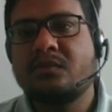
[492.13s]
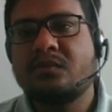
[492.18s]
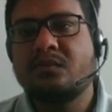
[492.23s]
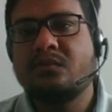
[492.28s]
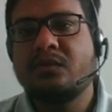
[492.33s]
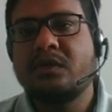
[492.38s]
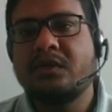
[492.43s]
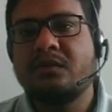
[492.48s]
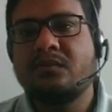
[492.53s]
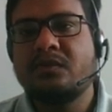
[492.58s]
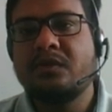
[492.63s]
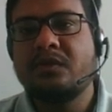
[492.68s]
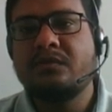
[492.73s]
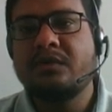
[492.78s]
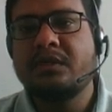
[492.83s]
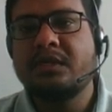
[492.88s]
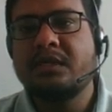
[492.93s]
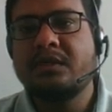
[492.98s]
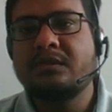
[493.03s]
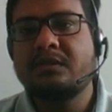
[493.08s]
1
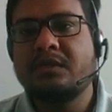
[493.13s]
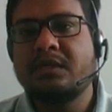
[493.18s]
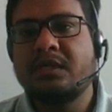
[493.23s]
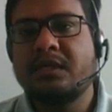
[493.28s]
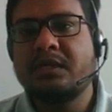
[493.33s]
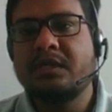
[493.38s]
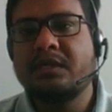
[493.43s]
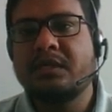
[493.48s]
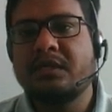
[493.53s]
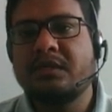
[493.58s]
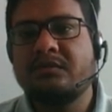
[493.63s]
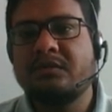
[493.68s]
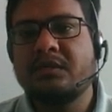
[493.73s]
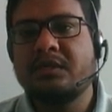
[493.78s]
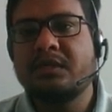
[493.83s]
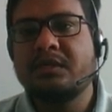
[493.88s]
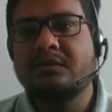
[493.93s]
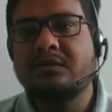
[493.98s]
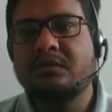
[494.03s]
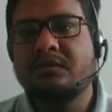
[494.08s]
will cancel, I will
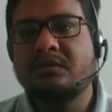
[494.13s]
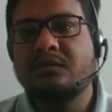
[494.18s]
cancel.